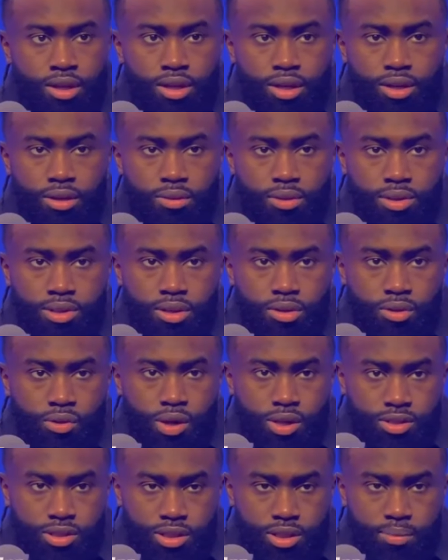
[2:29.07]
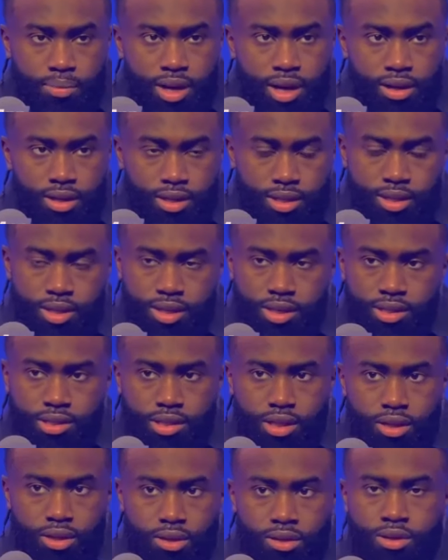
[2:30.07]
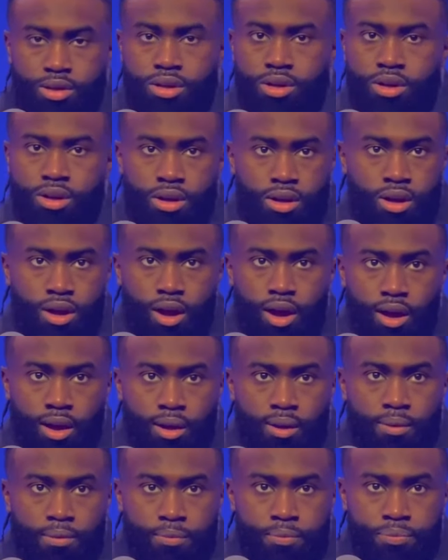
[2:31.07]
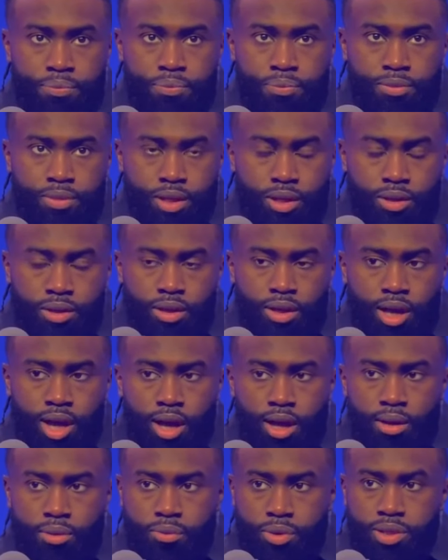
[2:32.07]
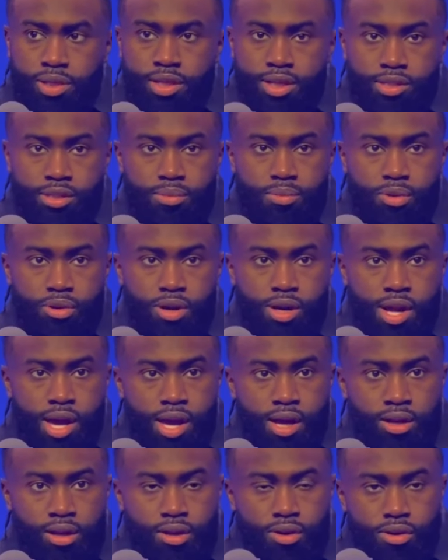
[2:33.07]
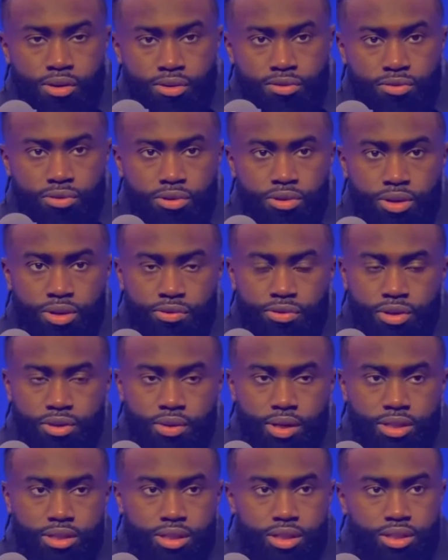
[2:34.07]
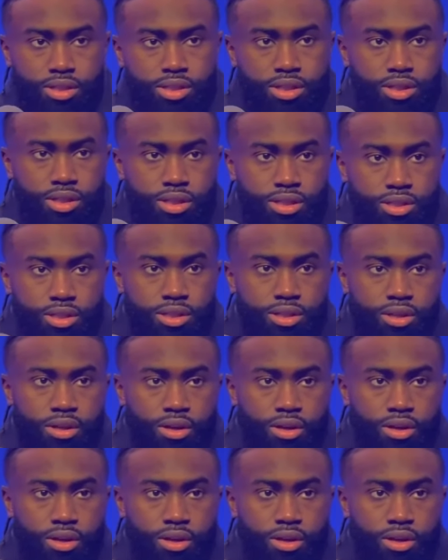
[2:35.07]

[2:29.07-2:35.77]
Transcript: There was no question about it then. So um, um, we need some more of that going forward for the rest of this series.